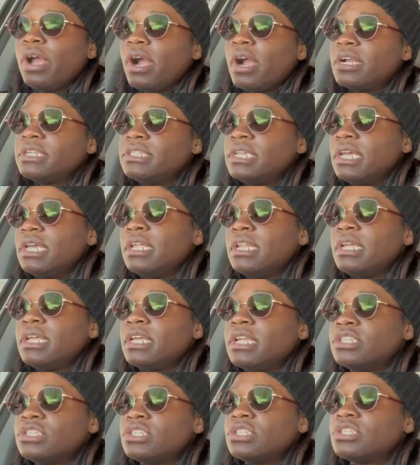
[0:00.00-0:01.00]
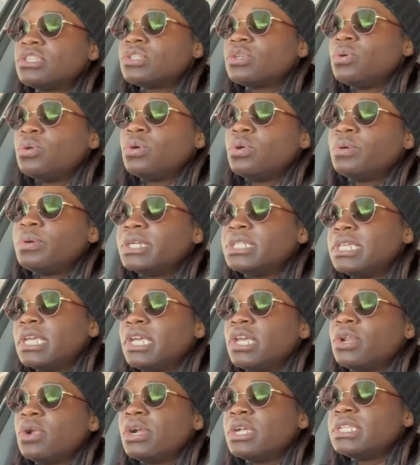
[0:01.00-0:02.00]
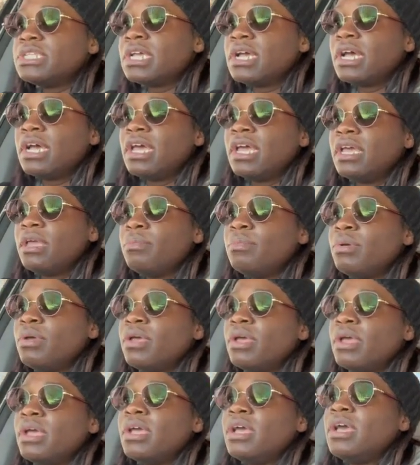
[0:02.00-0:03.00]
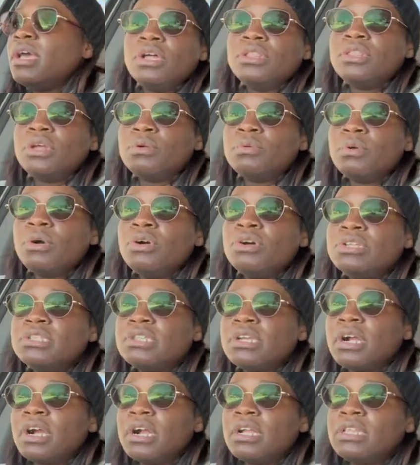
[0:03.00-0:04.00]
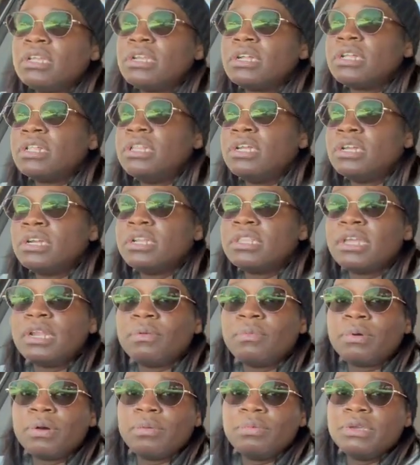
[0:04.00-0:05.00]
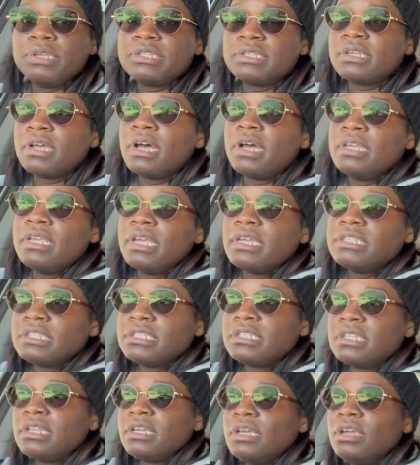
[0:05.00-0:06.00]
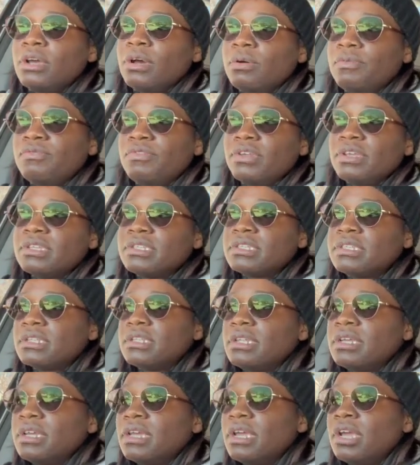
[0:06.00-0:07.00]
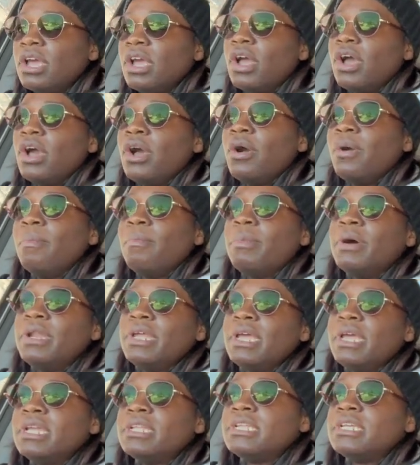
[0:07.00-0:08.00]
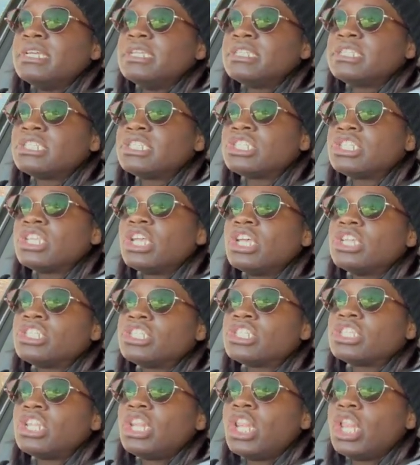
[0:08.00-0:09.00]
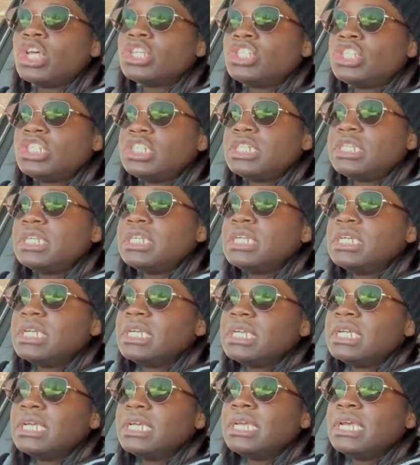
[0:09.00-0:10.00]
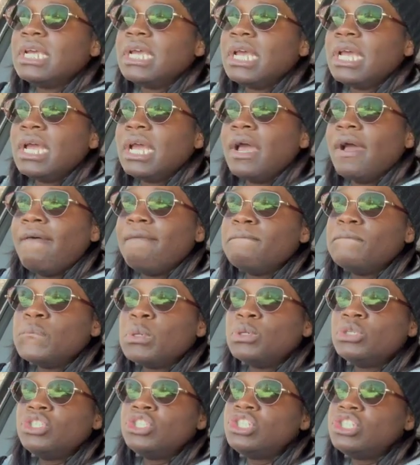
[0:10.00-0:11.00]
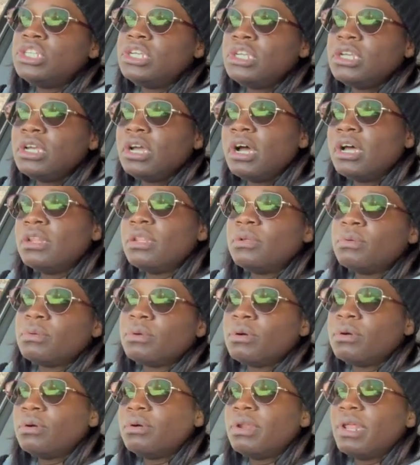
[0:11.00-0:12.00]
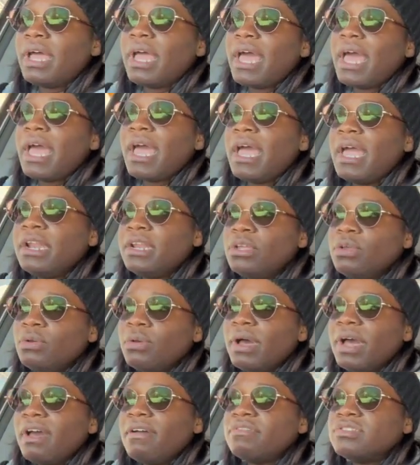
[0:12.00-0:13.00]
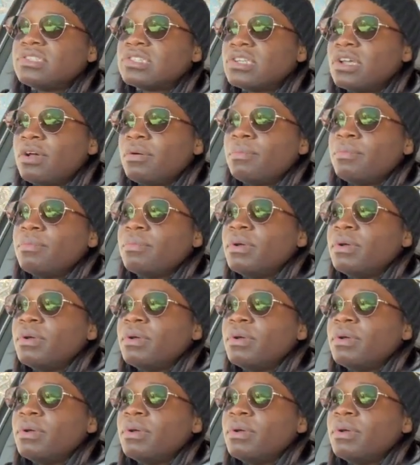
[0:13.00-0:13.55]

are taking the kids to school. We're taking our time. The roads are a little cleaner than what we saw yesterday, obviously. Yeah, but it yeah. is slushy, mushy on the road, and you have some